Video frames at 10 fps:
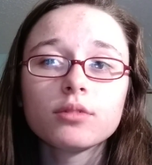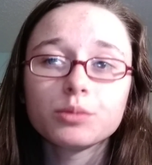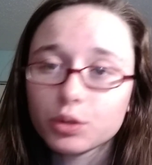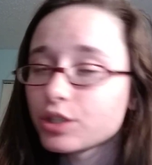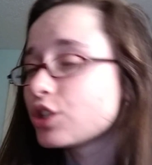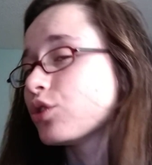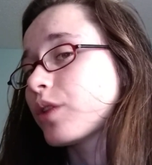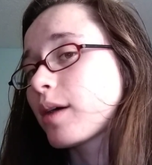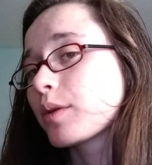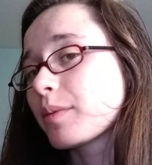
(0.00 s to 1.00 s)
I'm going to do
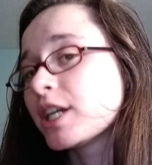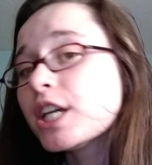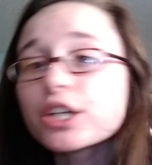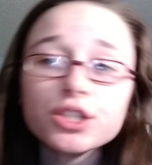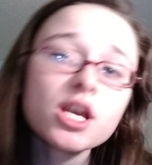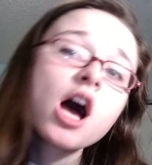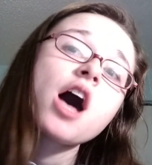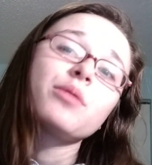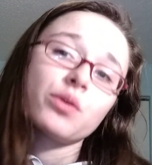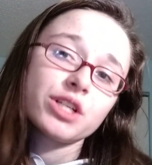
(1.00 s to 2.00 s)
that with my ears,
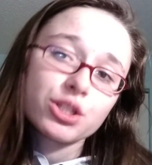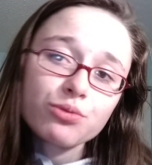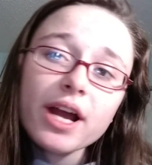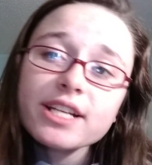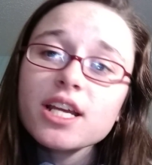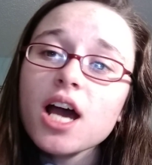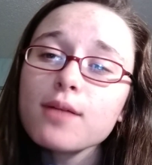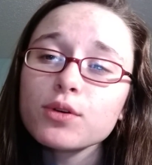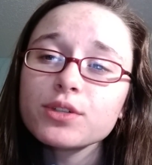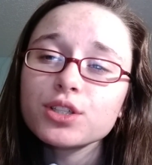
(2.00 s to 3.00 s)
I'm going to write,
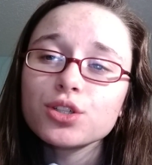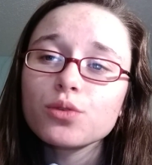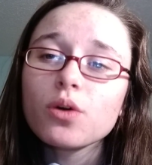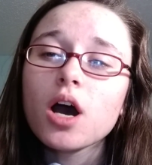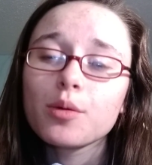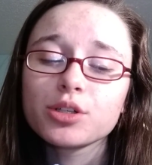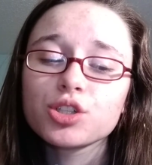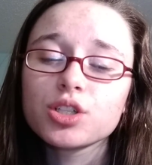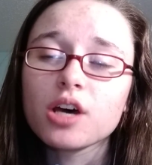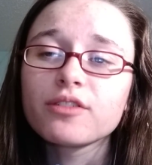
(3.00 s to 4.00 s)
I'm going to do a bunch of
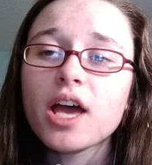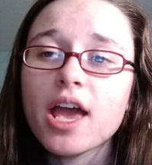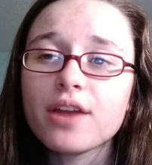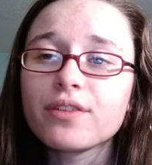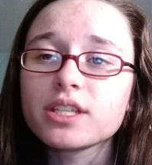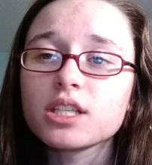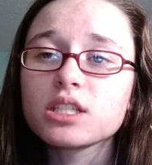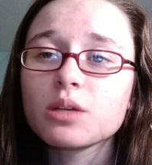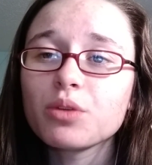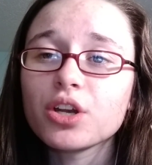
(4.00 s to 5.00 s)
stuff and fix
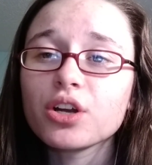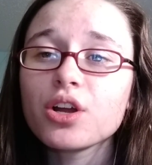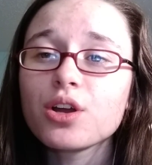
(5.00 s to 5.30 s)
this computer.